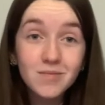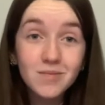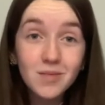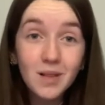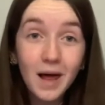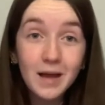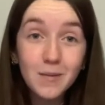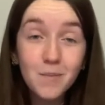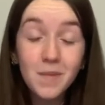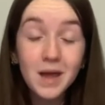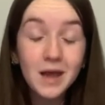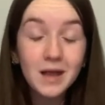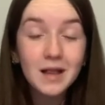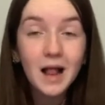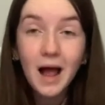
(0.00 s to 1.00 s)
like
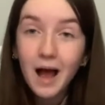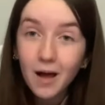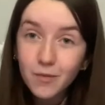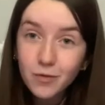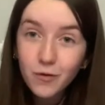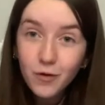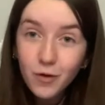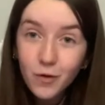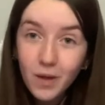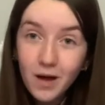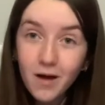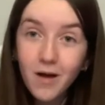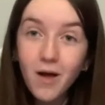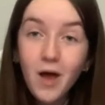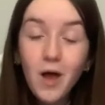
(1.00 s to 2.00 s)
me can do
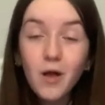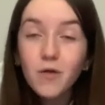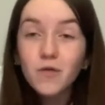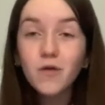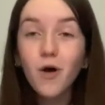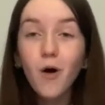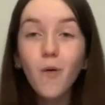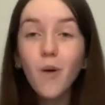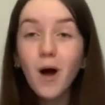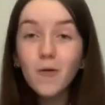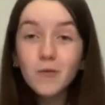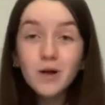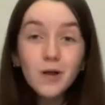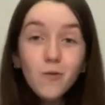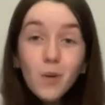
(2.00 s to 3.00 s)
that so I
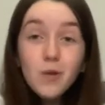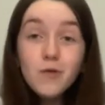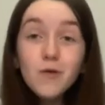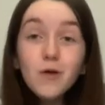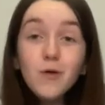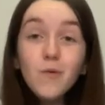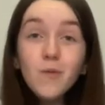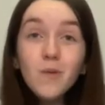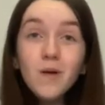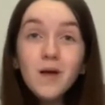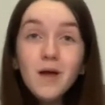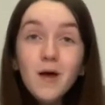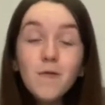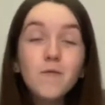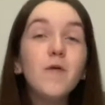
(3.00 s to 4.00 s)
really want to do
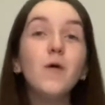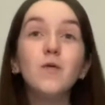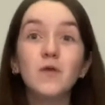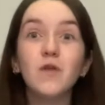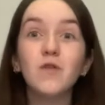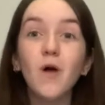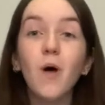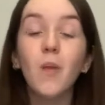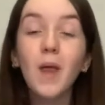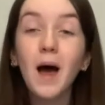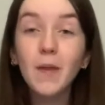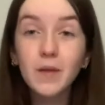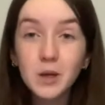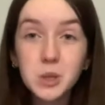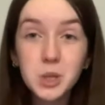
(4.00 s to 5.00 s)
focus on
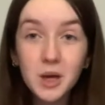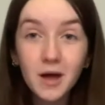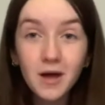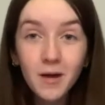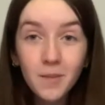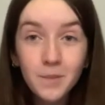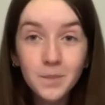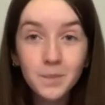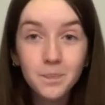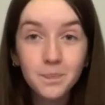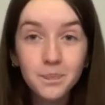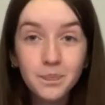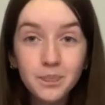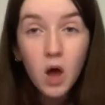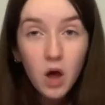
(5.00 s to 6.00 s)
that this year
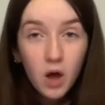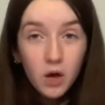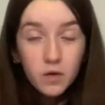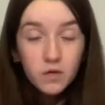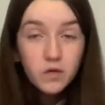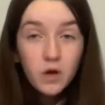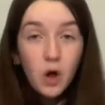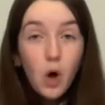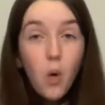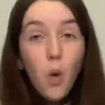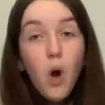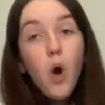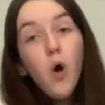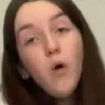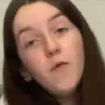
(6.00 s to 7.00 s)
so
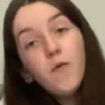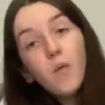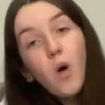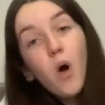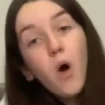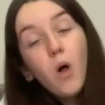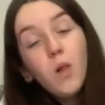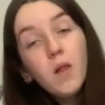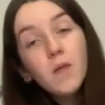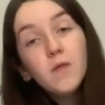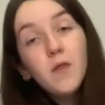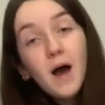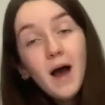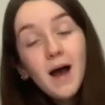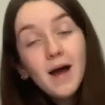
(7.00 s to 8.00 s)
overall that is
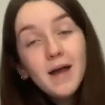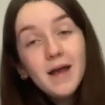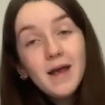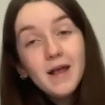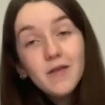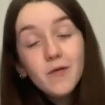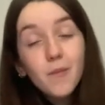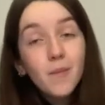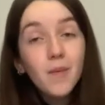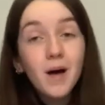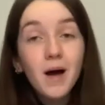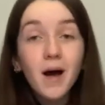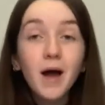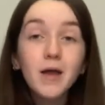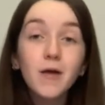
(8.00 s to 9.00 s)

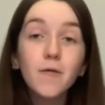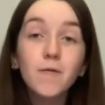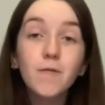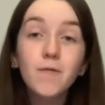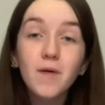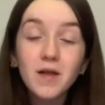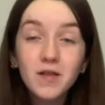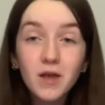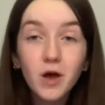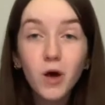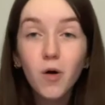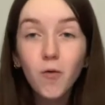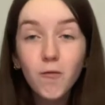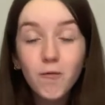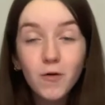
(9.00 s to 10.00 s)
my
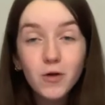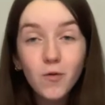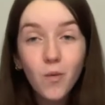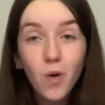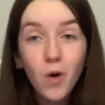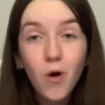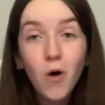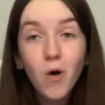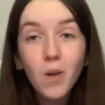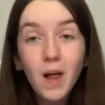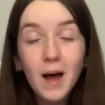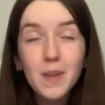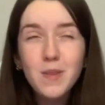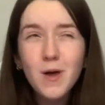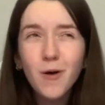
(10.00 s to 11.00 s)
video for you all
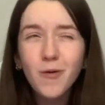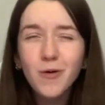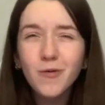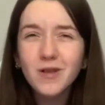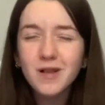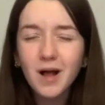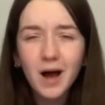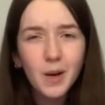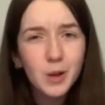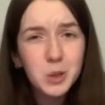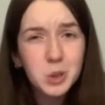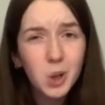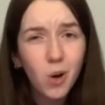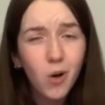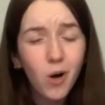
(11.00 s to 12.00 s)
I know it was kind of
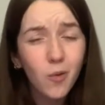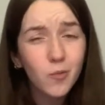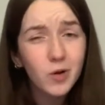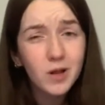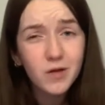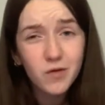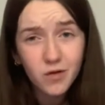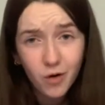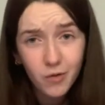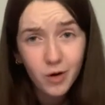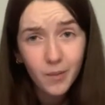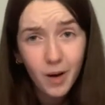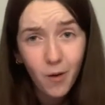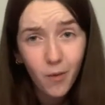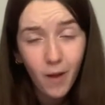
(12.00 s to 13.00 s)
short I'm really sorry
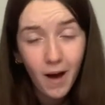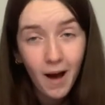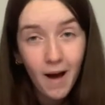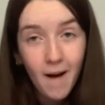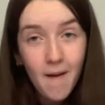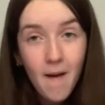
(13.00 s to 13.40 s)
about that